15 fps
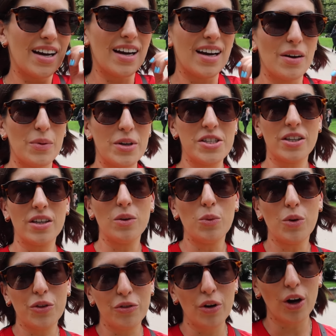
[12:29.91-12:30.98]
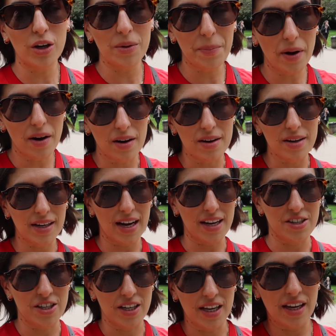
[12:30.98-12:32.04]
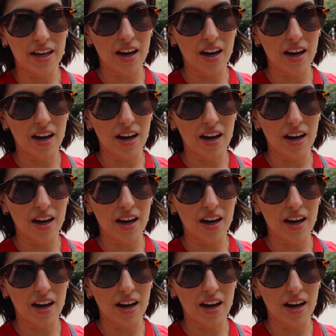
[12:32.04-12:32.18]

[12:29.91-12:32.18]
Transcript: Uh, we're just going to walk through Holland Park, actually.